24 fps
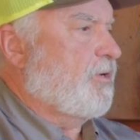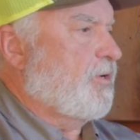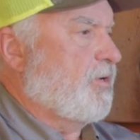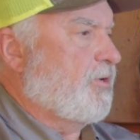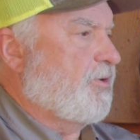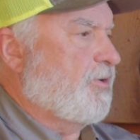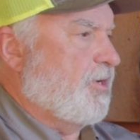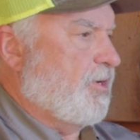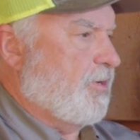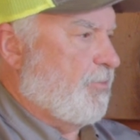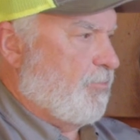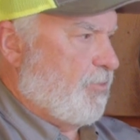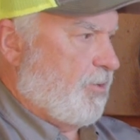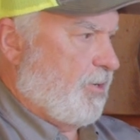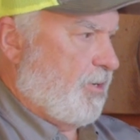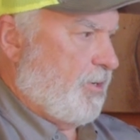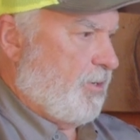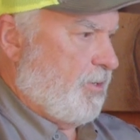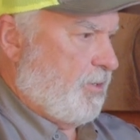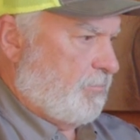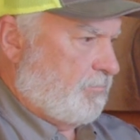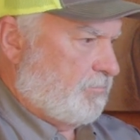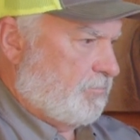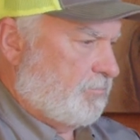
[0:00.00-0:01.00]
a deer
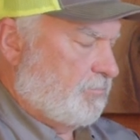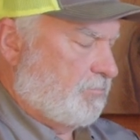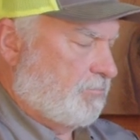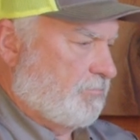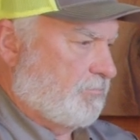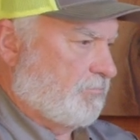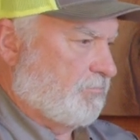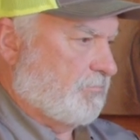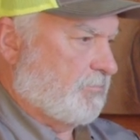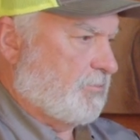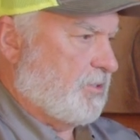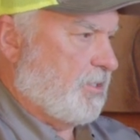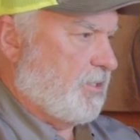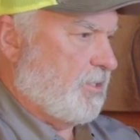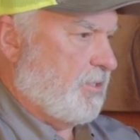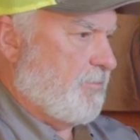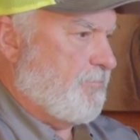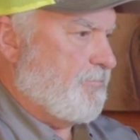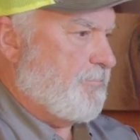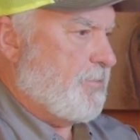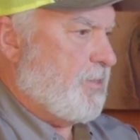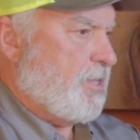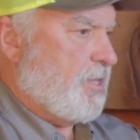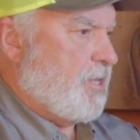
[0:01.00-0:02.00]
breeder, okay,
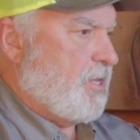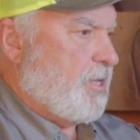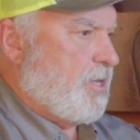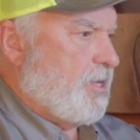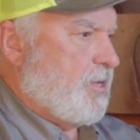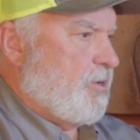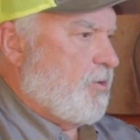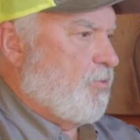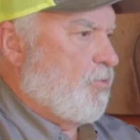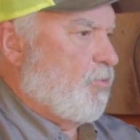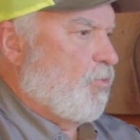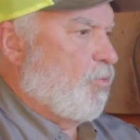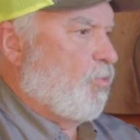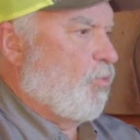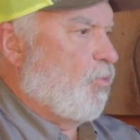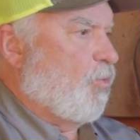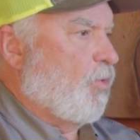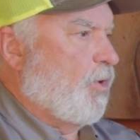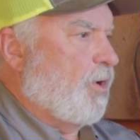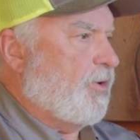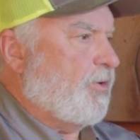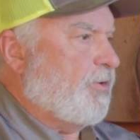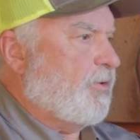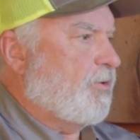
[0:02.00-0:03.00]

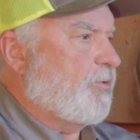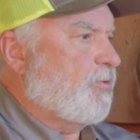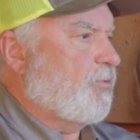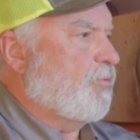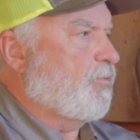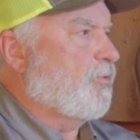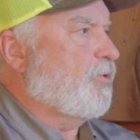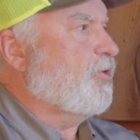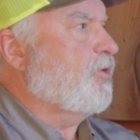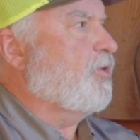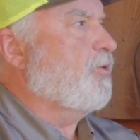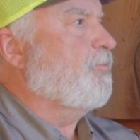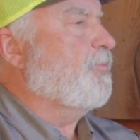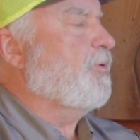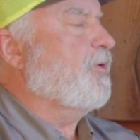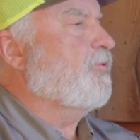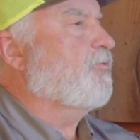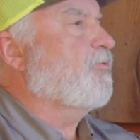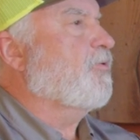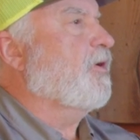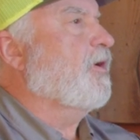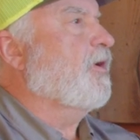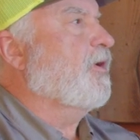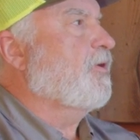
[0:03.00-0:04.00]
what would you be
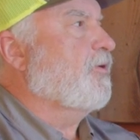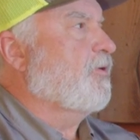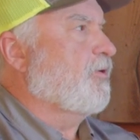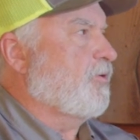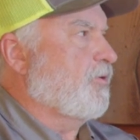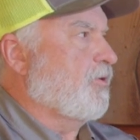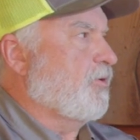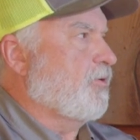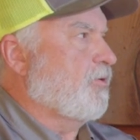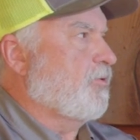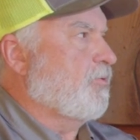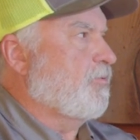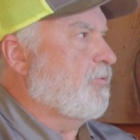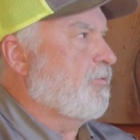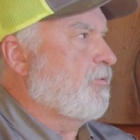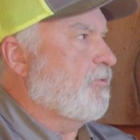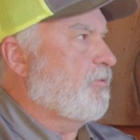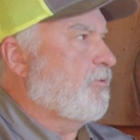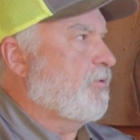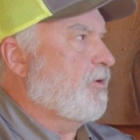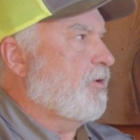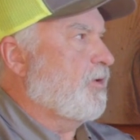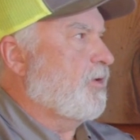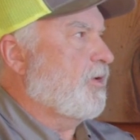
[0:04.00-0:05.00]
trying to do,
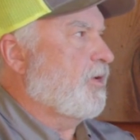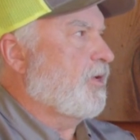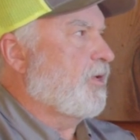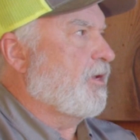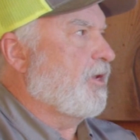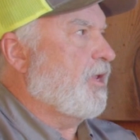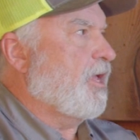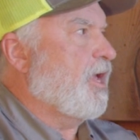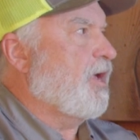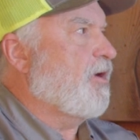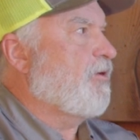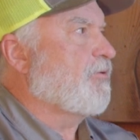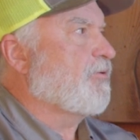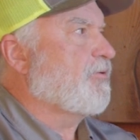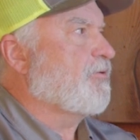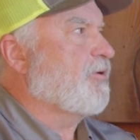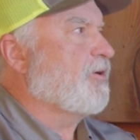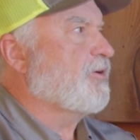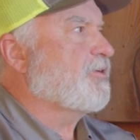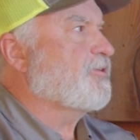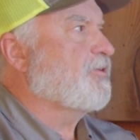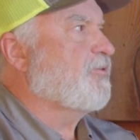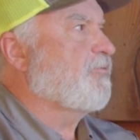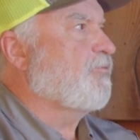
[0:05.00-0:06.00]
and how
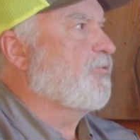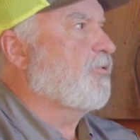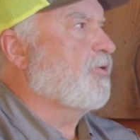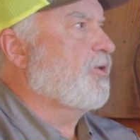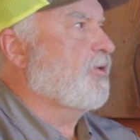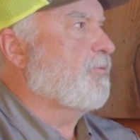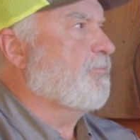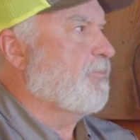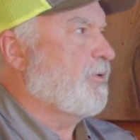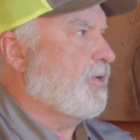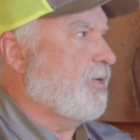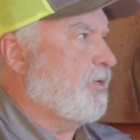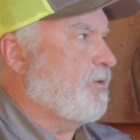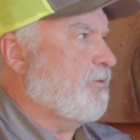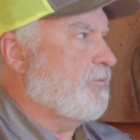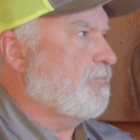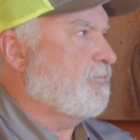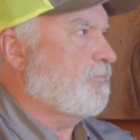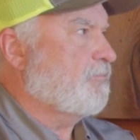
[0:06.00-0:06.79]
aggressive would you be?